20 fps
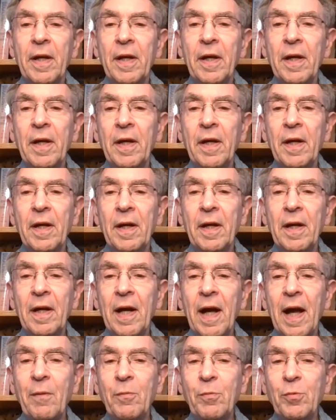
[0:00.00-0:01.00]

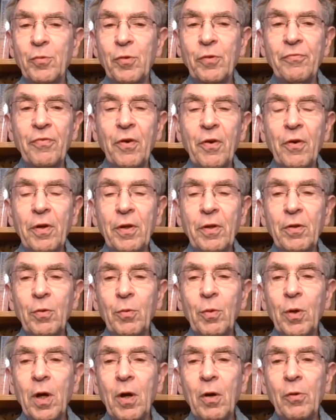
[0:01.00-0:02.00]
I was referring
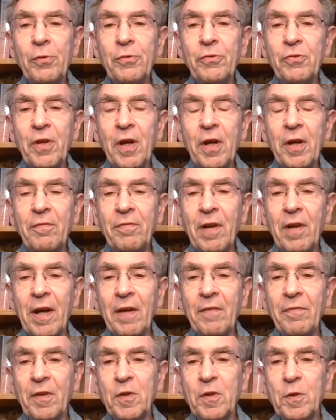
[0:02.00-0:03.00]
to a whole set of
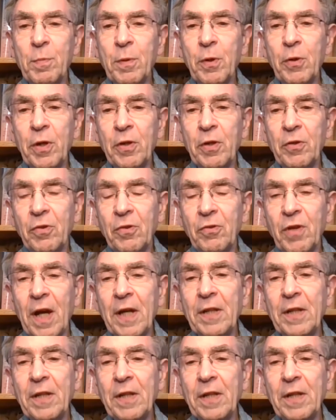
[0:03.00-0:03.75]
life experiences.